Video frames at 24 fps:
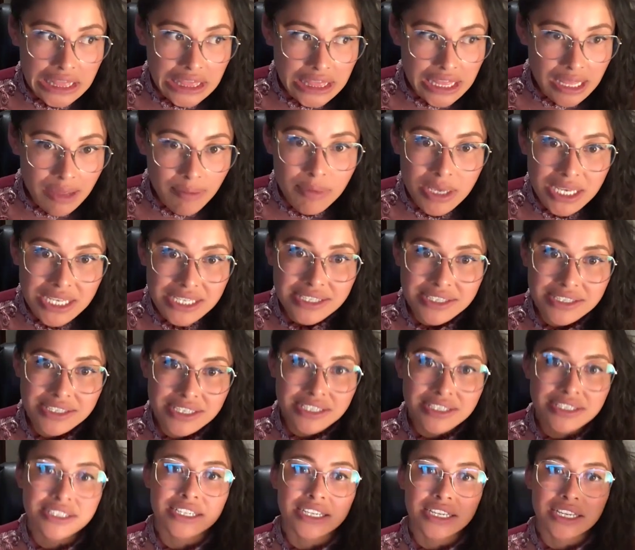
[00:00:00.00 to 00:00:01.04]
Them
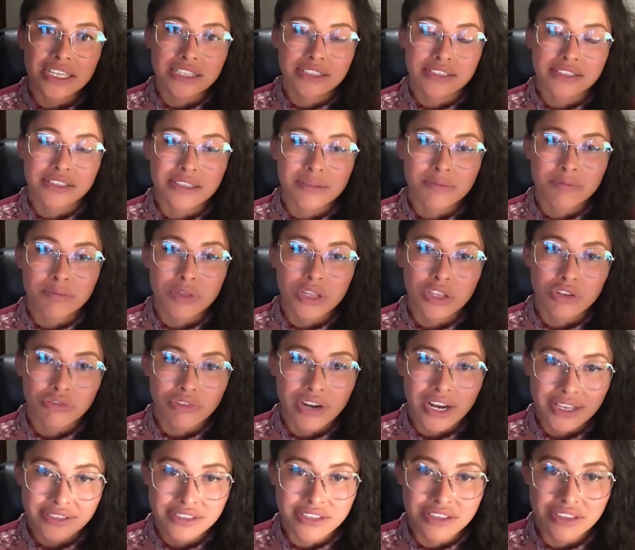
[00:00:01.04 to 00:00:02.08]
existing is simply
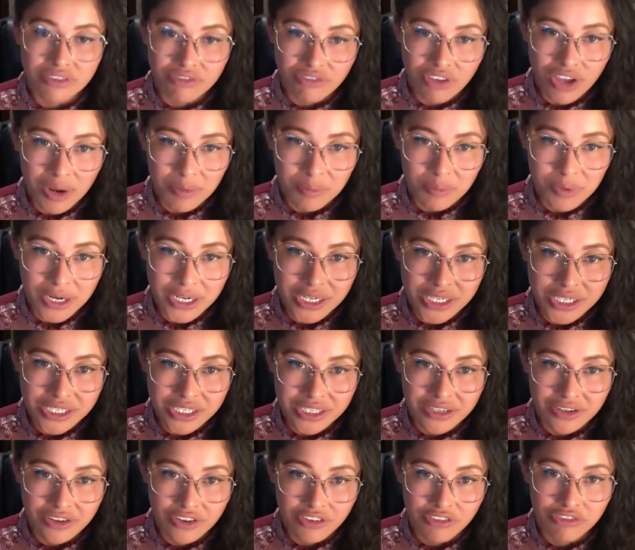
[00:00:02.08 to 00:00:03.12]
raising the
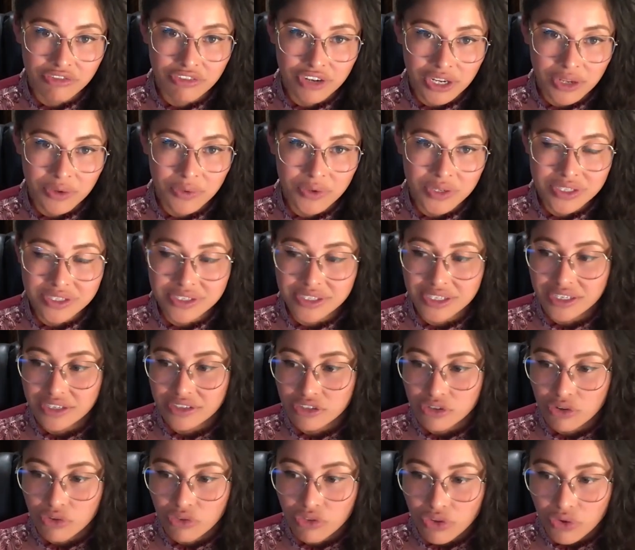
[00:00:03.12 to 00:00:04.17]
vibration of frequency
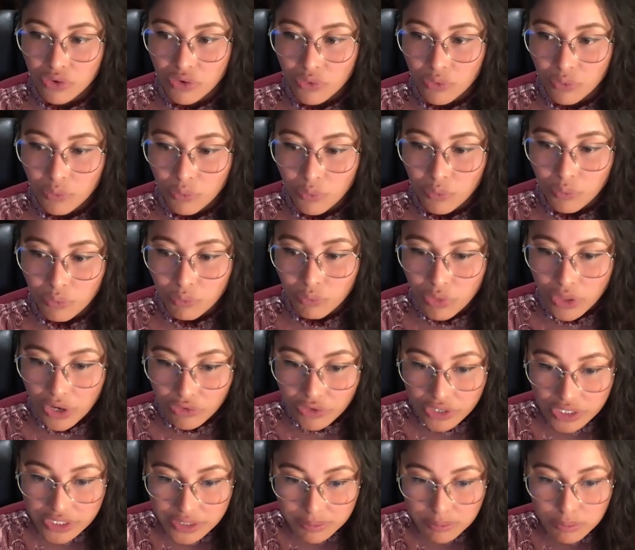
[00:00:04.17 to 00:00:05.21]
so that there
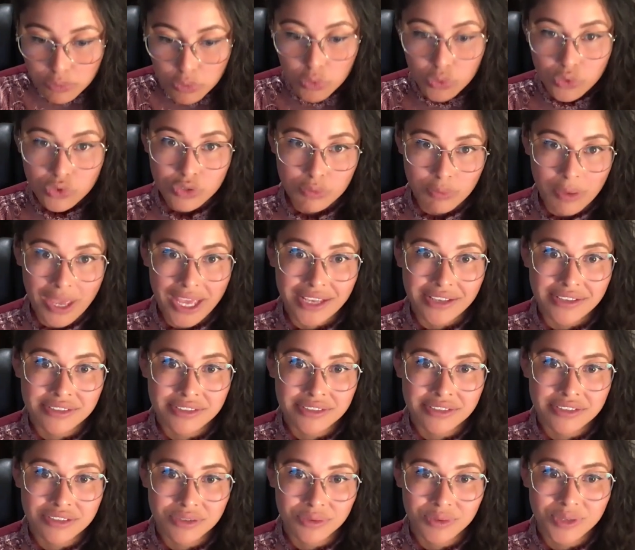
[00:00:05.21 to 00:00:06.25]
is more
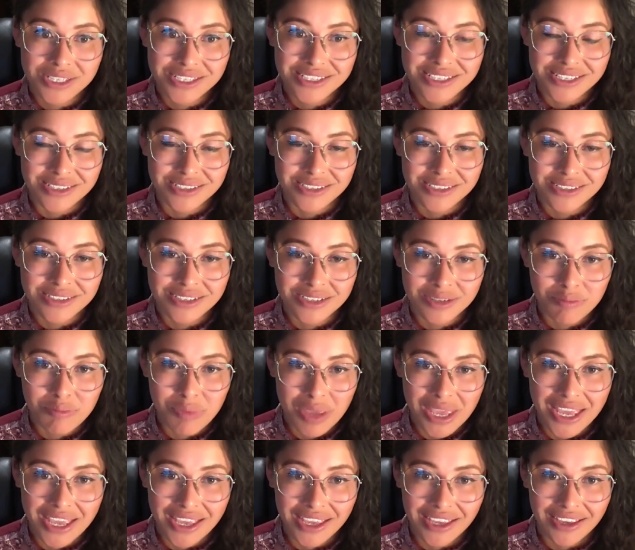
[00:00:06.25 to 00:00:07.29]
space to exist and
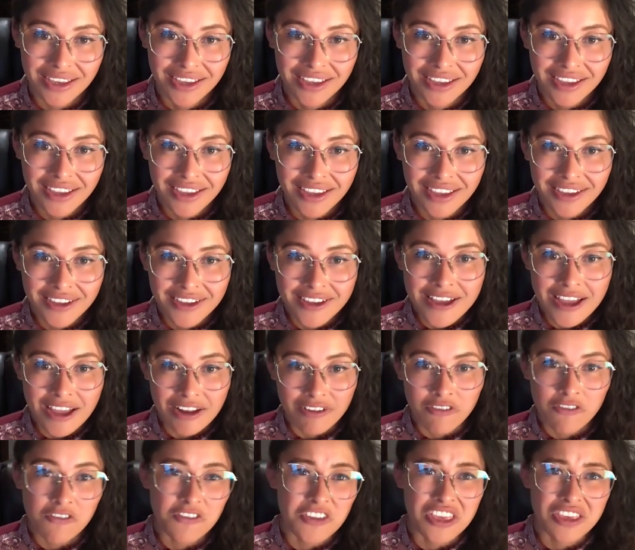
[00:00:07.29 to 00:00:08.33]
be
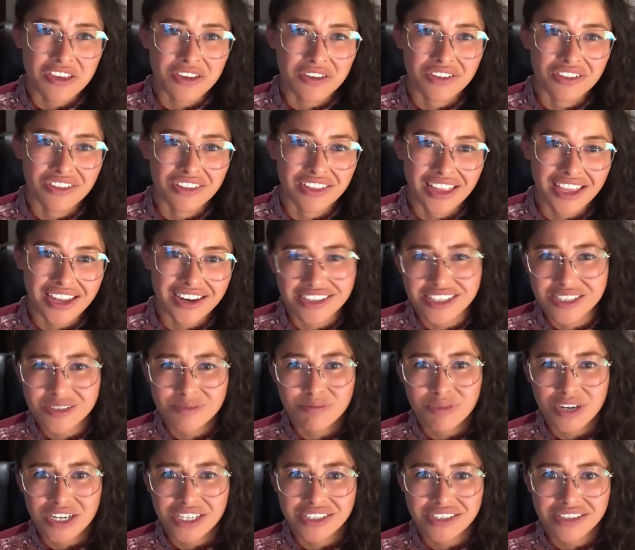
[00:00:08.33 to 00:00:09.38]
and feel and
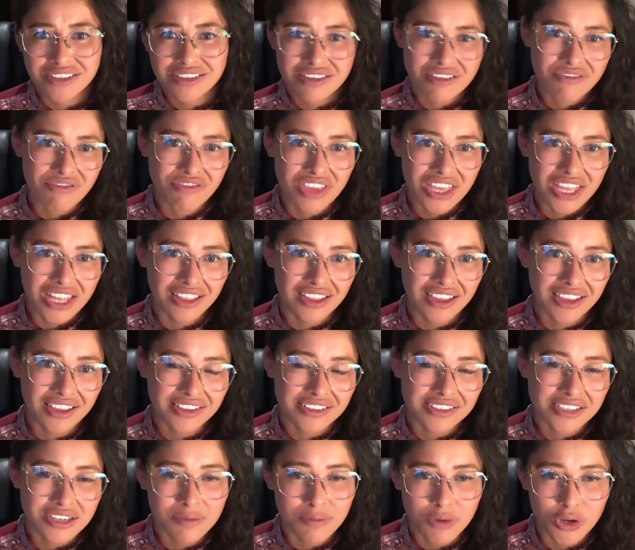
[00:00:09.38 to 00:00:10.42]
express the
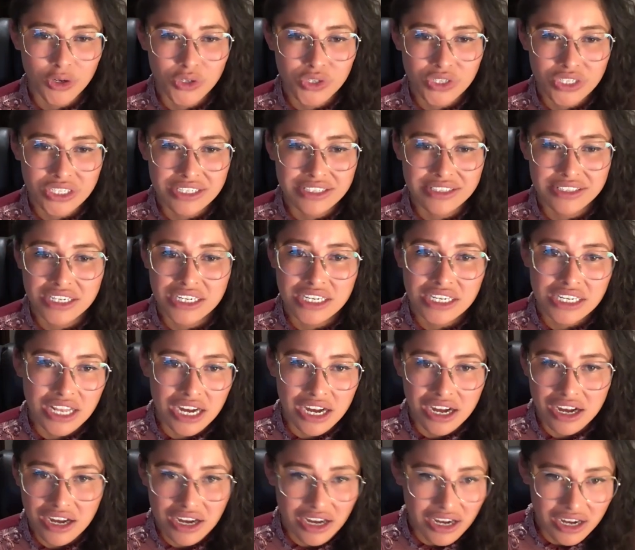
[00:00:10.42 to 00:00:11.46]
feelings and emotions and
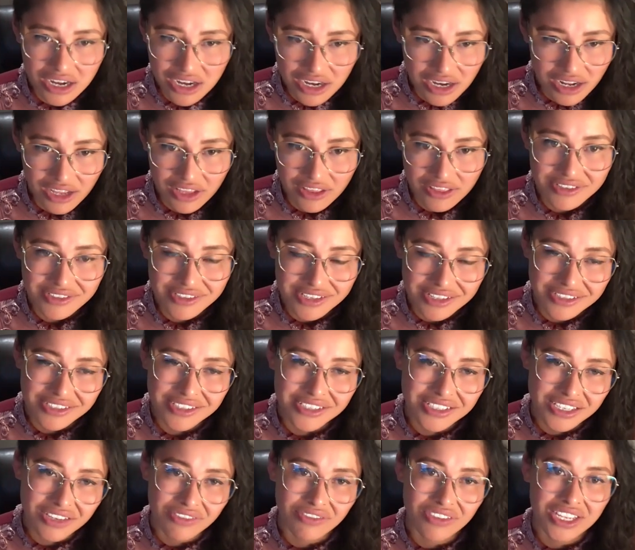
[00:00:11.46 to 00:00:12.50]
the
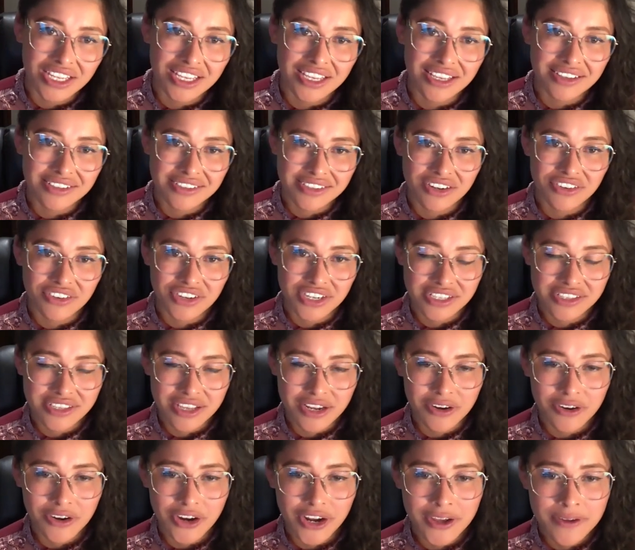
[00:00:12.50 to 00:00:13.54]
sensitivity, et cetera, et
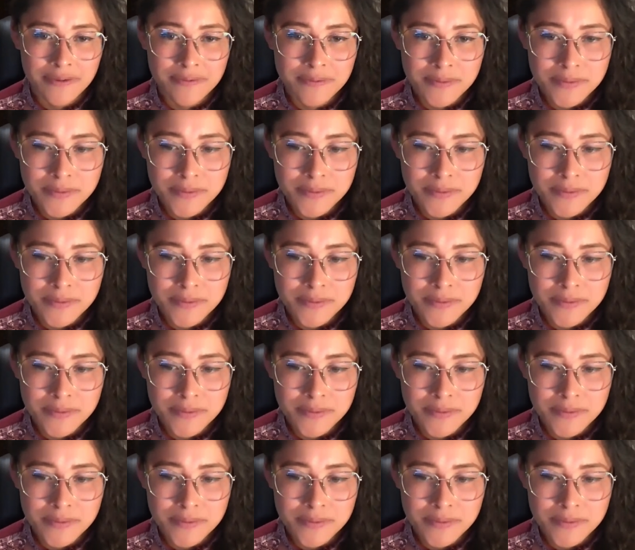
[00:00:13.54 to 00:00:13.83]
cetera.